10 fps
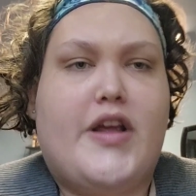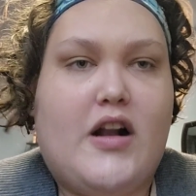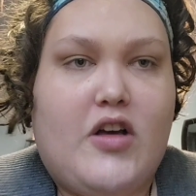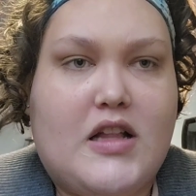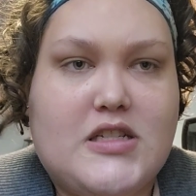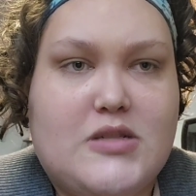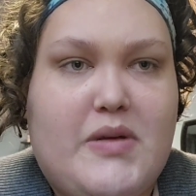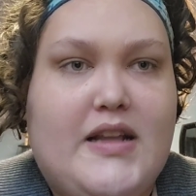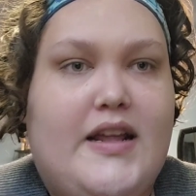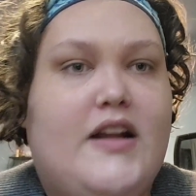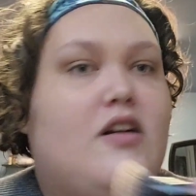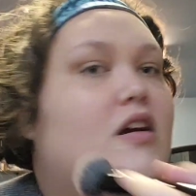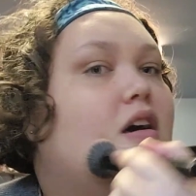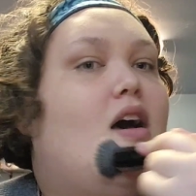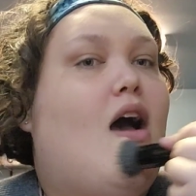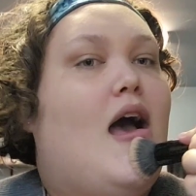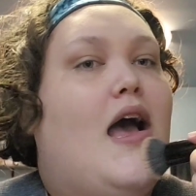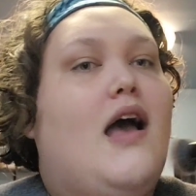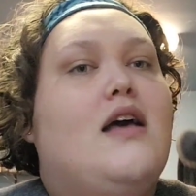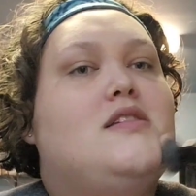worry, it all gets explained later.
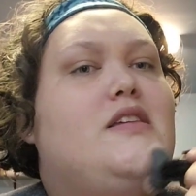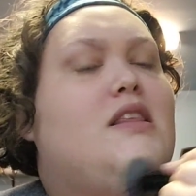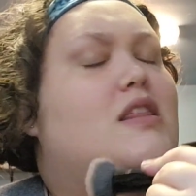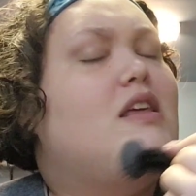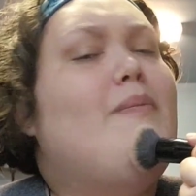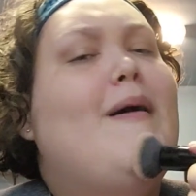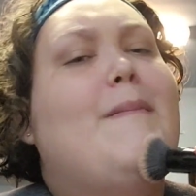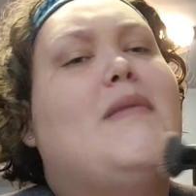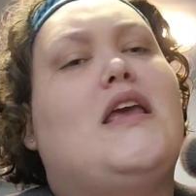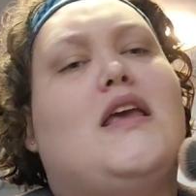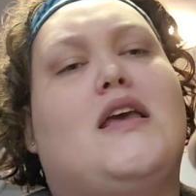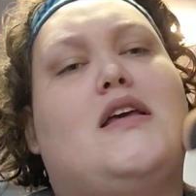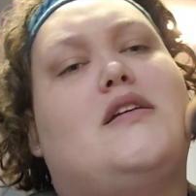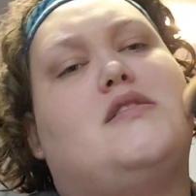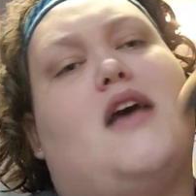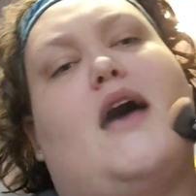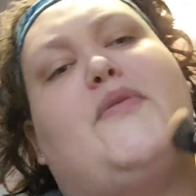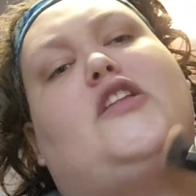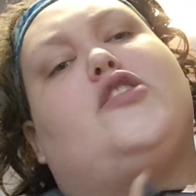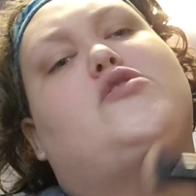See, the thing about me is
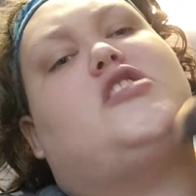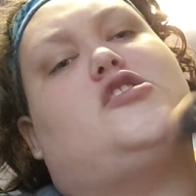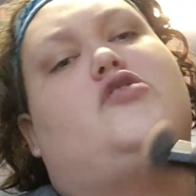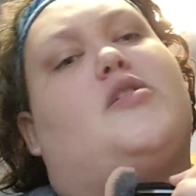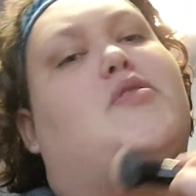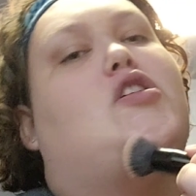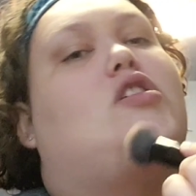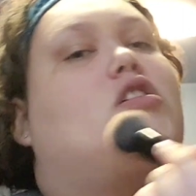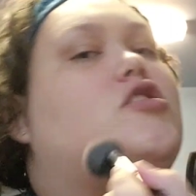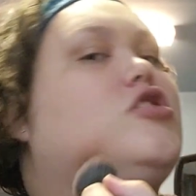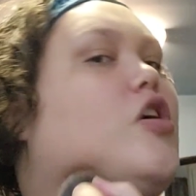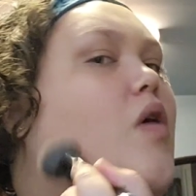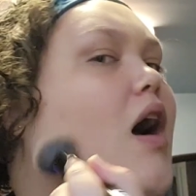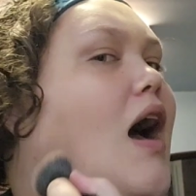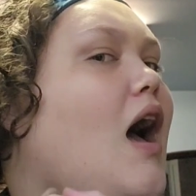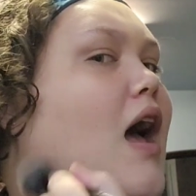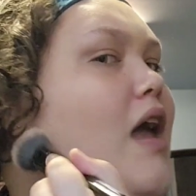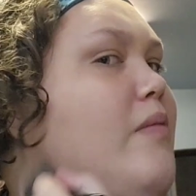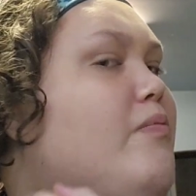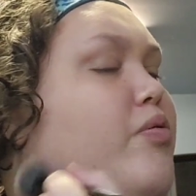I'm a lucid dreamer. So
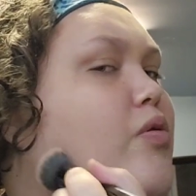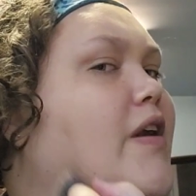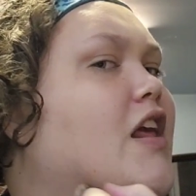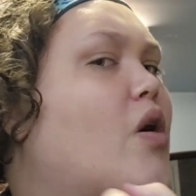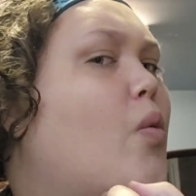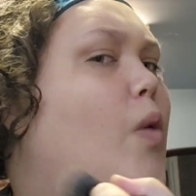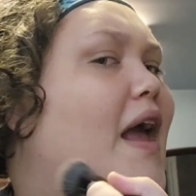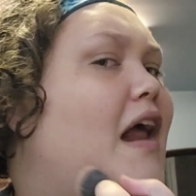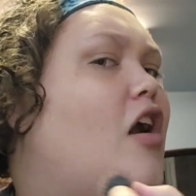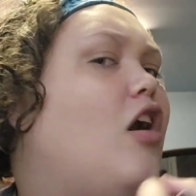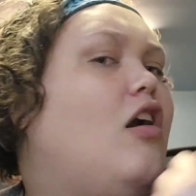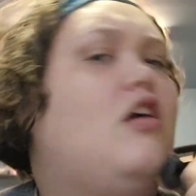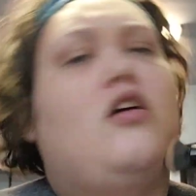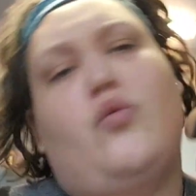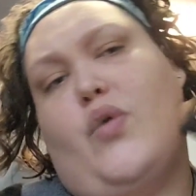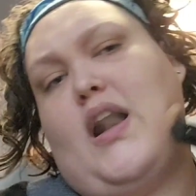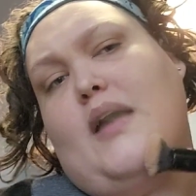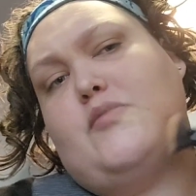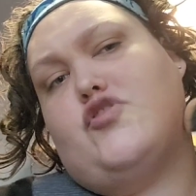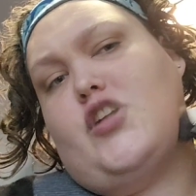I'm pretty aware when
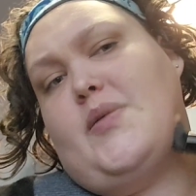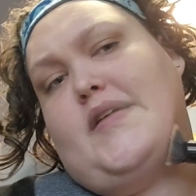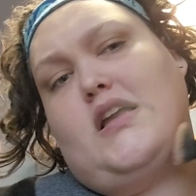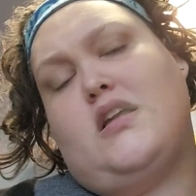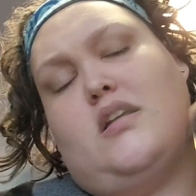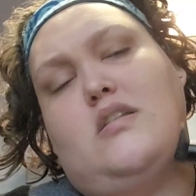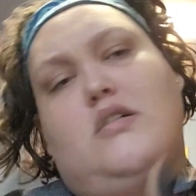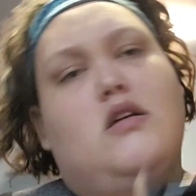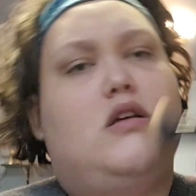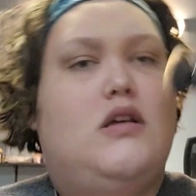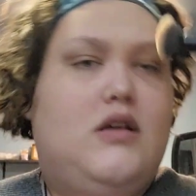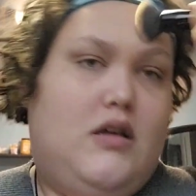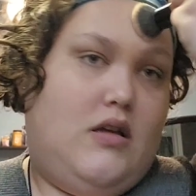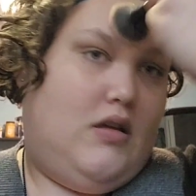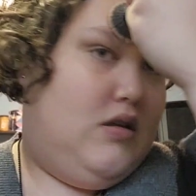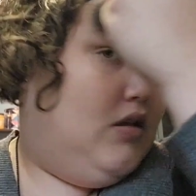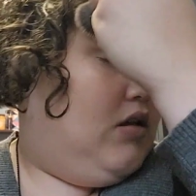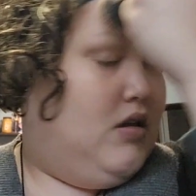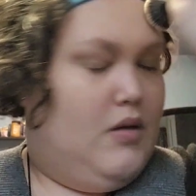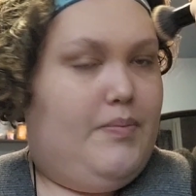I'm dreaming.
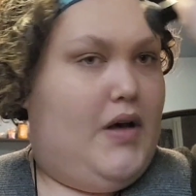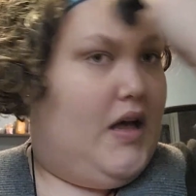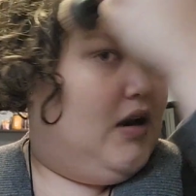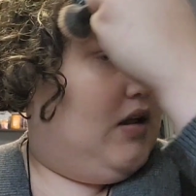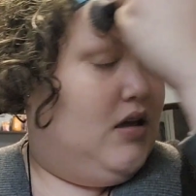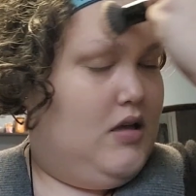But